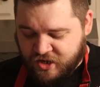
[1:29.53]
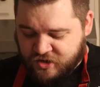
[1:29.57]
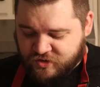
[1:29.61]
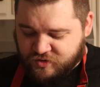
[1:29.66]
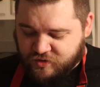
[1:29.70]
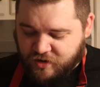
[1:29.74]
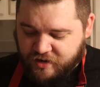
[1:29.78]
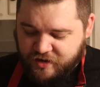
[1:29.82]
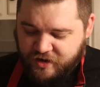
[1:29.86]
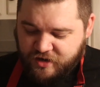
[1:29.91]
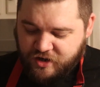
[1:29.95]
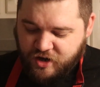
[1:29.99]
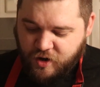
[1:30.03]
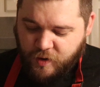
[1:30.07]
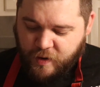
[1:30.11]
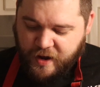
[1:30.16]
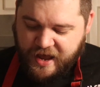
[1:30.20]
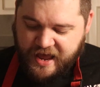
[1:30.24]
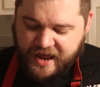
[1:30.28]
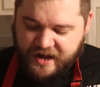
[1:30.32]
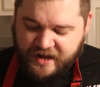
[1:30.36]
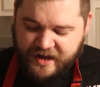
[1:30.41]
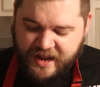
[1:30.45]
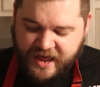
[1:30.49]
So I'm going to go
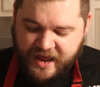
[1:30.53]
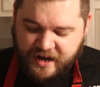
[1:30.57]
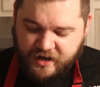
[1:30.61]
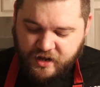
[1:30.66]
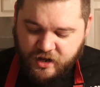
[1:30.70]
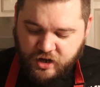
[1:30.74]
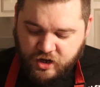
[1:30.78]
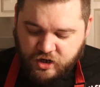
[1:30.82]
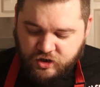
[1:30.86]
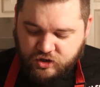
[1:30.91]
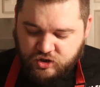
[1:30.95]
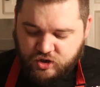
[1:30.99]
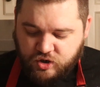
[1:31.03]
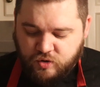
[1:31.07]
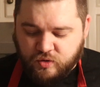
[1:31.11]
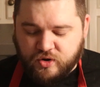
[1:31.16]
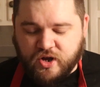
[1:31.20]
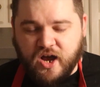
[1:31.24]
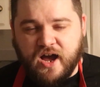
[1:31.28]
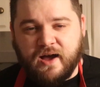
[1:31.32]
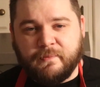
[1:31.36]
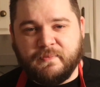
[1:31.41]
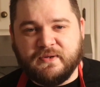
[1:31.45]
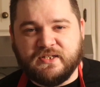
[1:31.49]
ahead and add two
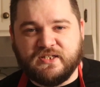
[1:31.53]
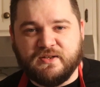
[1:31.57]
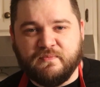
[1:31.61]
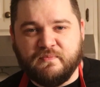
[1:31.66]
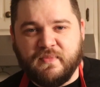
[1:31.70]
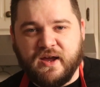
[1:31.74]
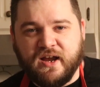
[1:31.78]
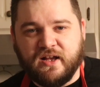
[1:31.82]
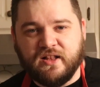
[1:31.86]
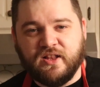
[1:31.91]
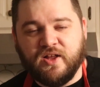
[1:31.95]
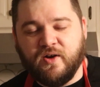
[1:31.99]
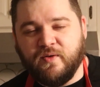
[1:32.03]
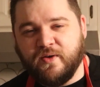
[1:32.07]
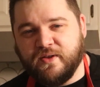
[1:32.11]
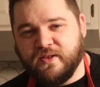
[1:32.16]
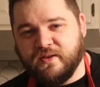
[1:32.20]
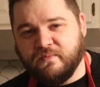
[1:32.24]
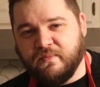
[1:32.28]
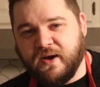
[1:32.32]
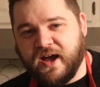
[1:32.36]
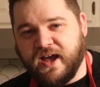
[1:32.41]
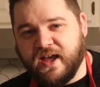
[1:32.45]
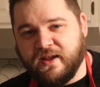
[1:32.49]
copies of Megalo
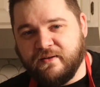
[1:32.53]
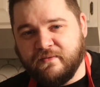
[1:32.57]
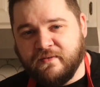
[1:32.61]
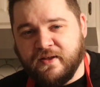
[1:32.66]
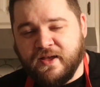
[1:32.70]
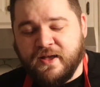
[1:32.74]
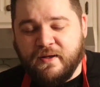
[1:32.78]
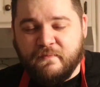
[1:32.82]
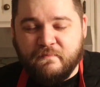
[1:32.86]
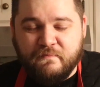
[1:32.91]
into mine,